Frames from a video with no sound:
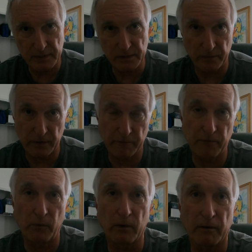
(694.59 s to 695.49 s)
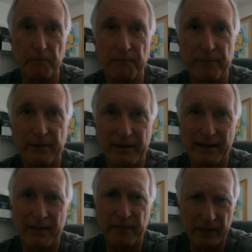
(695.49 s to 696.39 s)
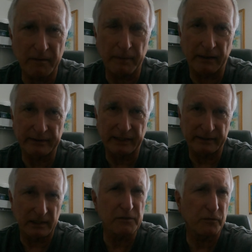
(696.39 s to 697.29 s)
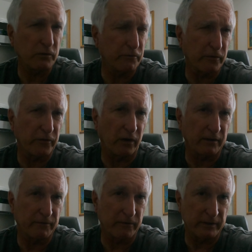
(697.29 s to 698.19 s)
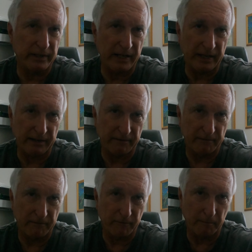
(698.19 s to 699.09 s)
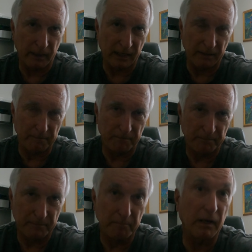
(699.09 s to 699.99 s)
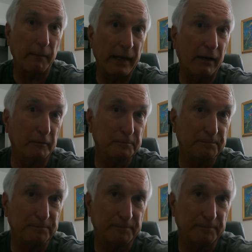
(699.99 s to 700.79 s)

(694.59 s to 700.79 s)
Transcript: So, therefore, think about that. That's food for thought for today from Bob. Bob out.